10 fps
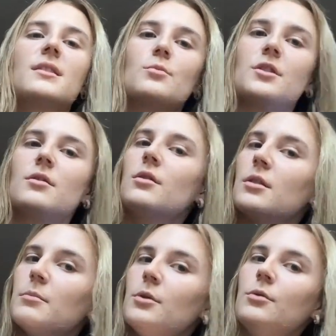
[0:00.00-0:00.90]
and we're still gonna
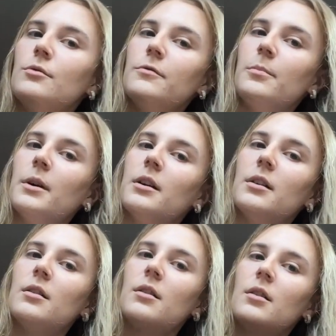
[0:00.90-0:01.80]
move,
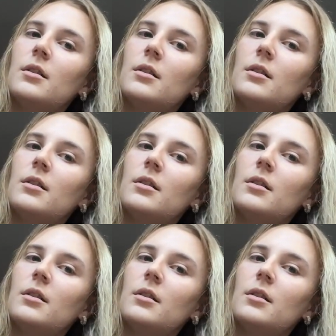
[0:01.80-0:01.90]
but